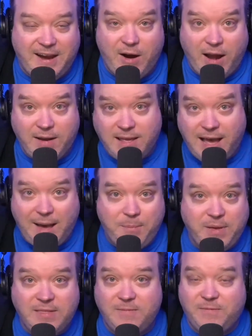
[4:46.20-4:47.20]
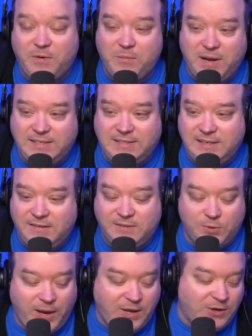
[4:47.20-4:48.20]
there and copying them for myself
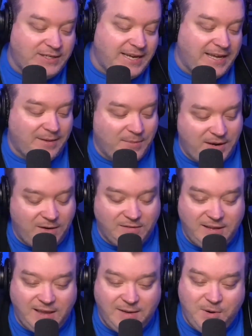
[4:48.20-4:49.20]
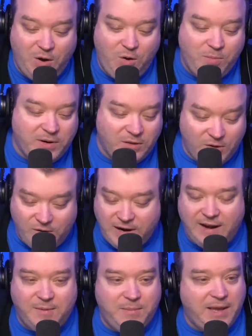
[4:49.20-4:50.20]
so I could take them take them home and learn
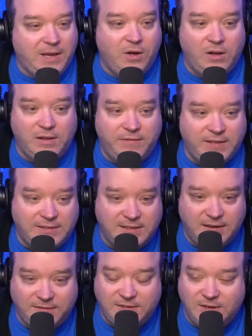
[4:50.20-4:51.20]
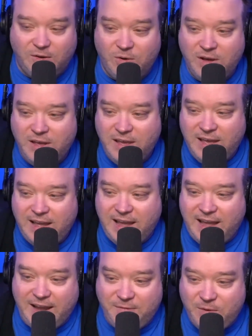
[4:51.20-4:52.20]
how to make all of this stuff. So
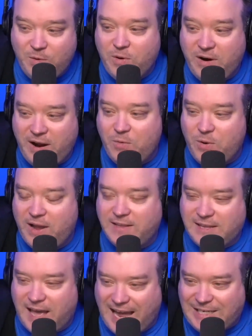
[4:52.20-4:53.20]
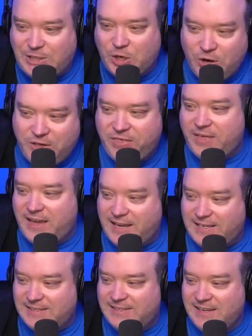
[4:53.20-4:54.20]
everywhere I went, I took
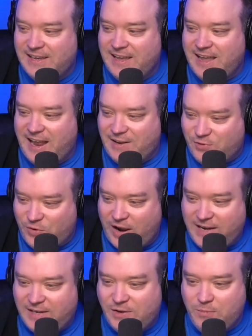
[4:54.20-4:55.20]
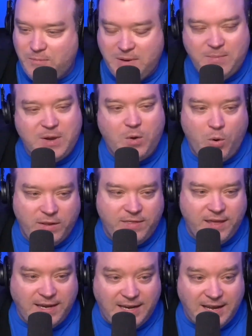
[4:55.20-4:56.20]
things and tried to mimic what
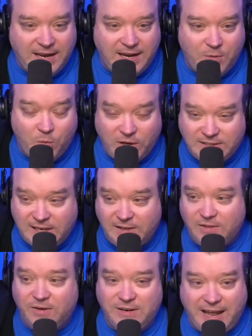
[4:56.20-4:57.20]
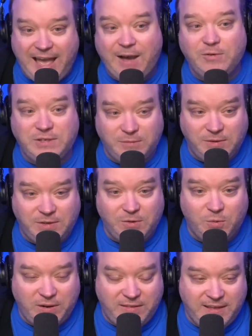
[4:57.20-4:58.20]
they did. And once I learned how to do
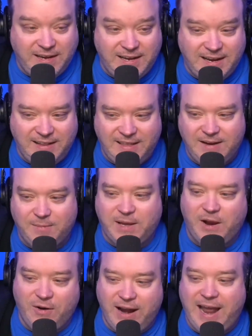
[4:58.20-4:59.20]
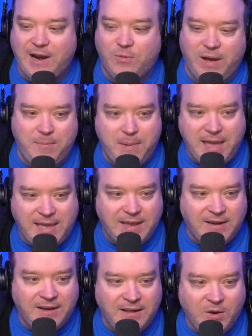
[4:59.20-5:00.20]
what they did, then I'm like, all right, how do I make
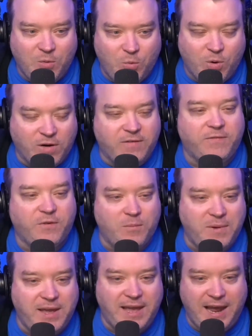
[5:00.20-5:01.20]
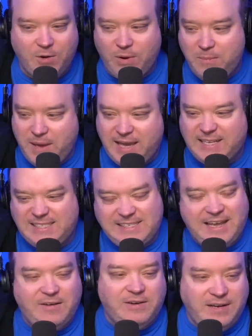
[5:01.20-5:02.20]
it work for me? How do I make it
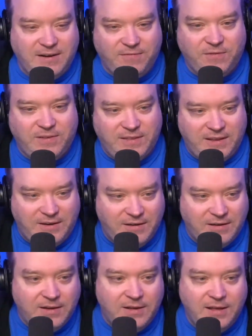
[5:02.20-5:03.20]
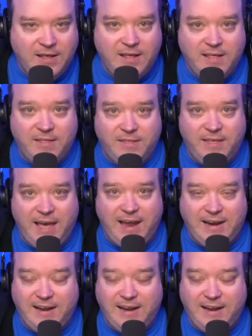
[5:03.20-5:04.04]
sound different than that?